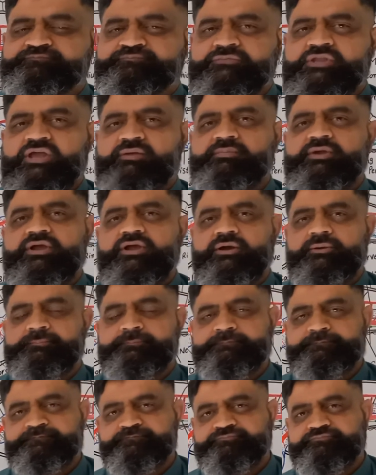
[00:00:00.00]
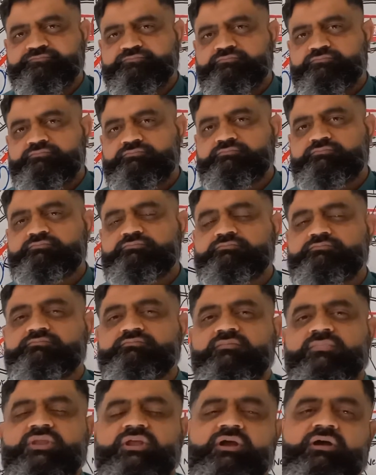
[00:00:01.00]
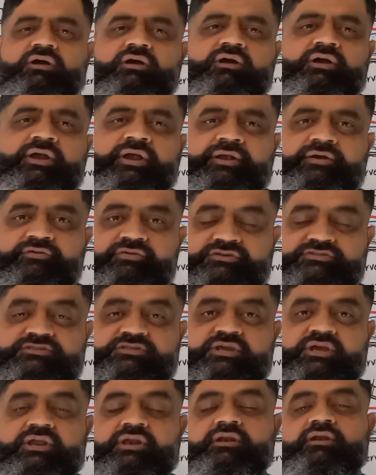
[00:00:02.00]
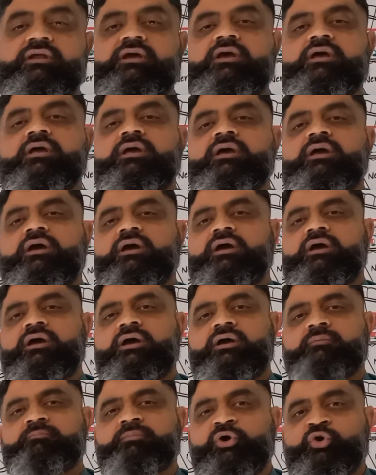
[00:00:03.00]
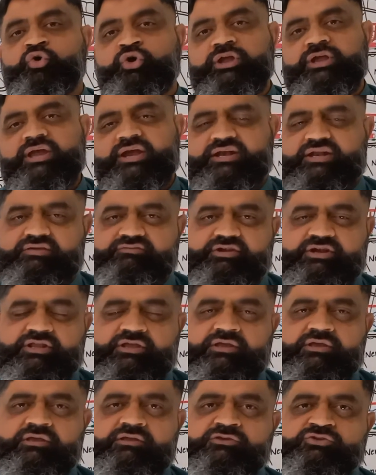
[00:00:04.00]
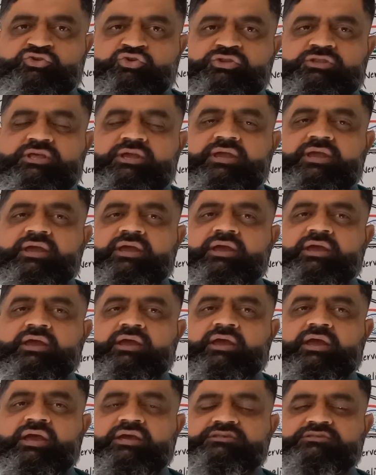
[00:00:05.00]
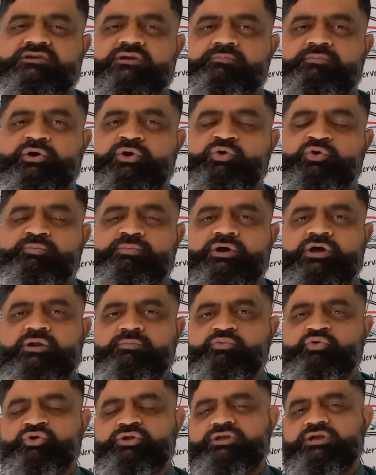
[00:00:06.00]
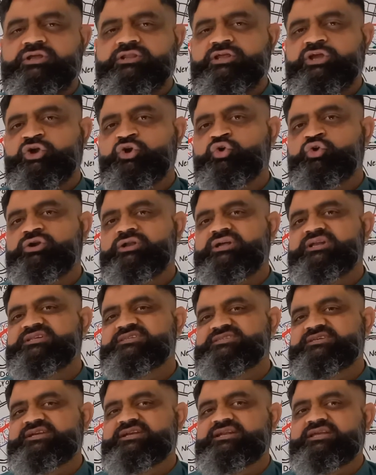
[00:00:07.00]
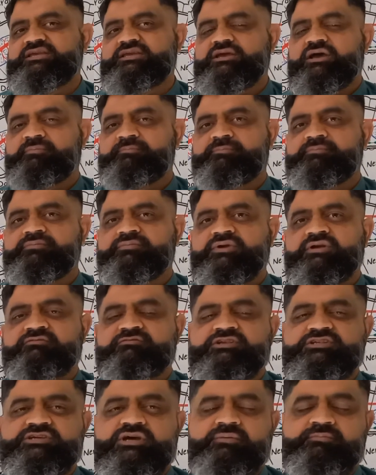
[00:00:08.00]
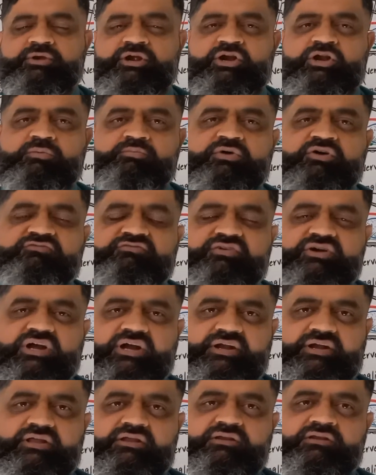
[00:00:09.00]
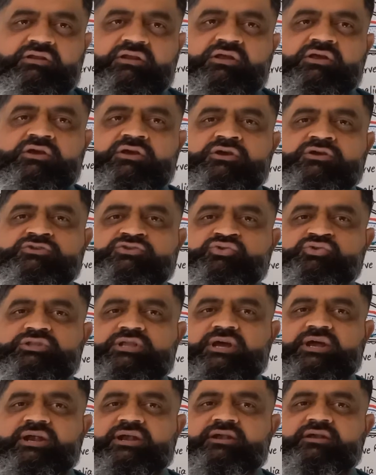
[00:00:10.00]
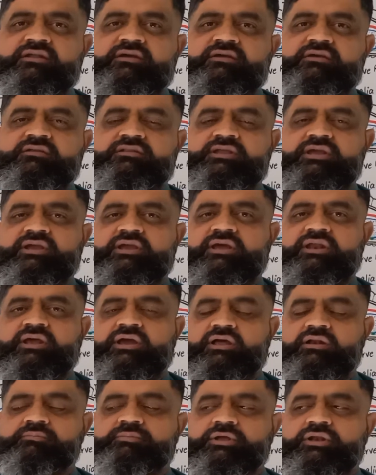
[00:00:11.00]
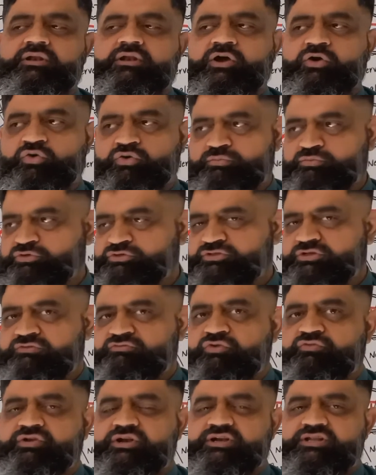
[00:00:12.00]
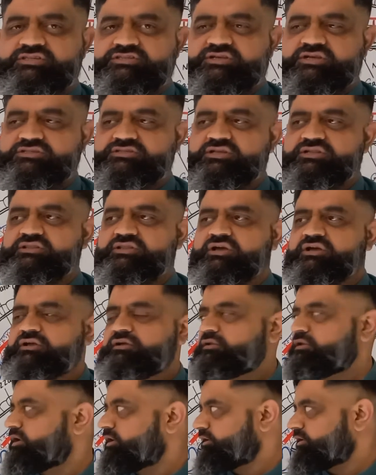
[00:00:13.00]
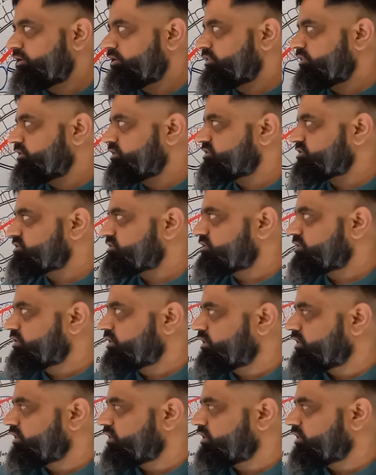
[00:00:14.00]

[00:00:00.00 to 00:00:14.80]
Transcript: they become hindrance in burrowing activity. So they, as compared to peripodia, they contain setae, which are made up of chitin, so that they can help in locomotion. We will discuss later in this